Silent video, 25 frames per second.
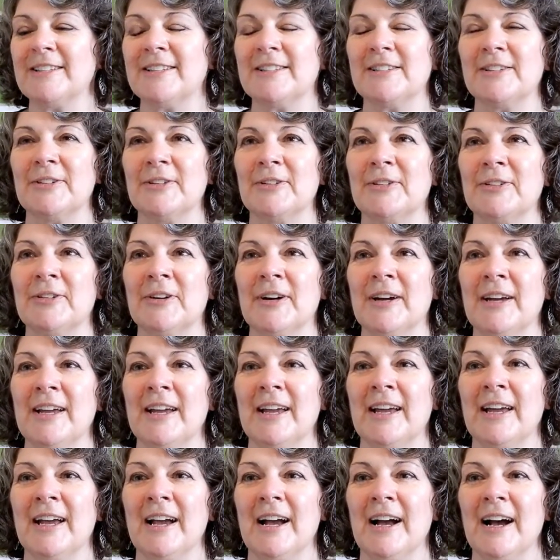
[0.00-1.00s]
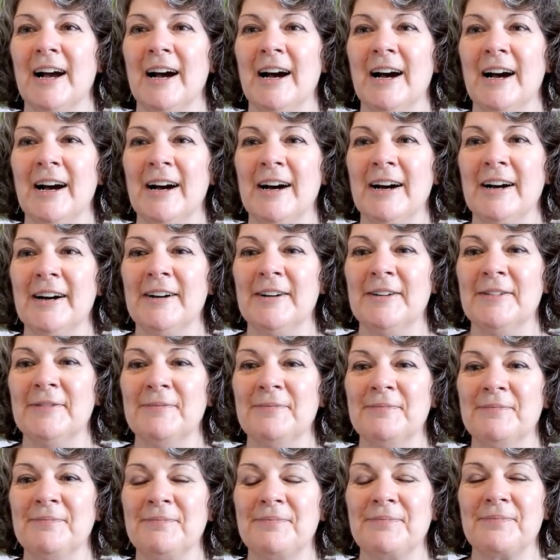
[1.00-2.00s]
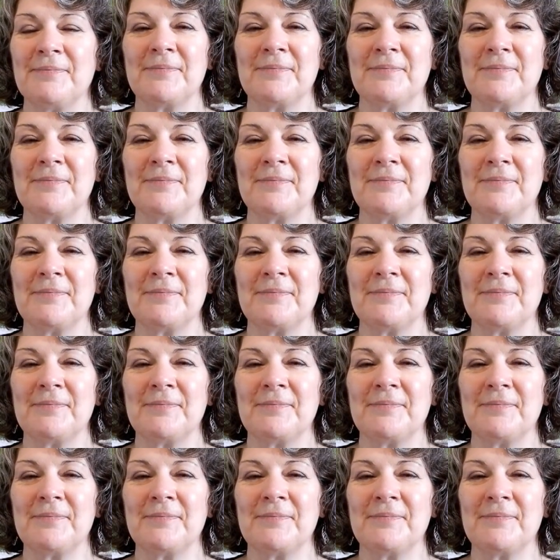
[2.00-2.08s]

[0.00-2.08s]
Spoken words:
So I